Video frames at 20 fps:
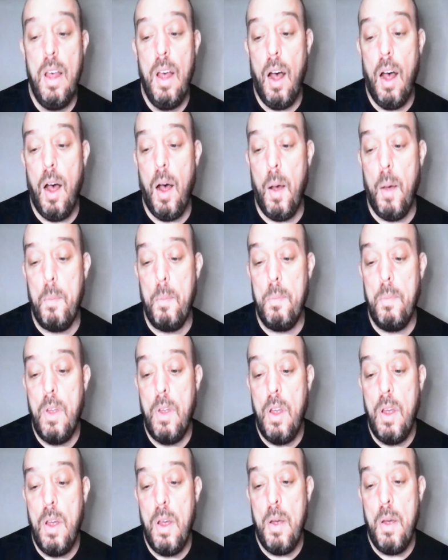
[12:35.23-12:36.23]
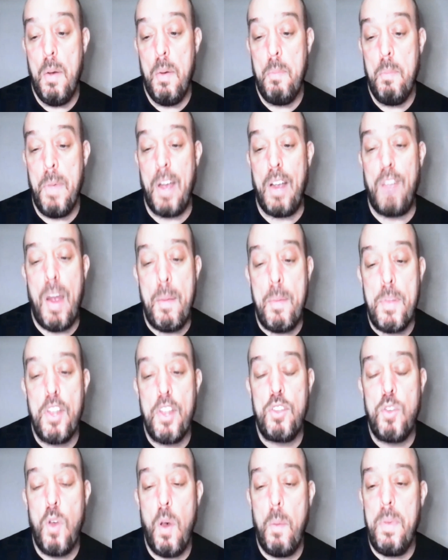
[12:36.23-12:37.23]
Um, my grandmother
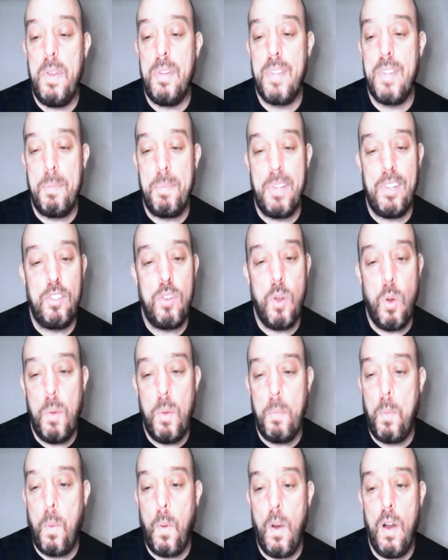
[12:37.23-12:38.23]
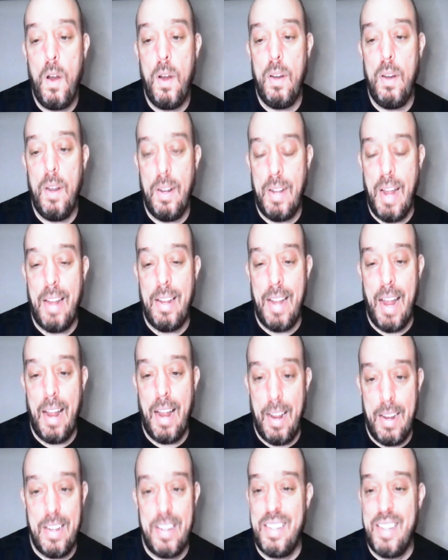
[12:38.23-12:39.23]
taught me something so important that
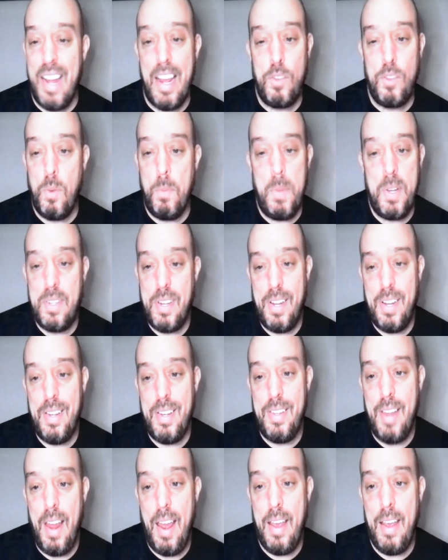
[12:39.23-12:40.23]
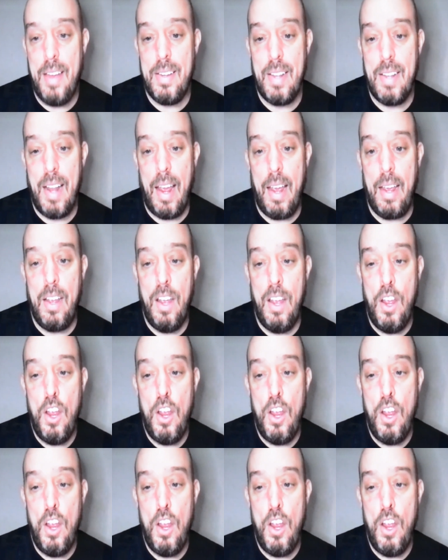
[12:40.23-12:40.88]
it stays with me to this day is like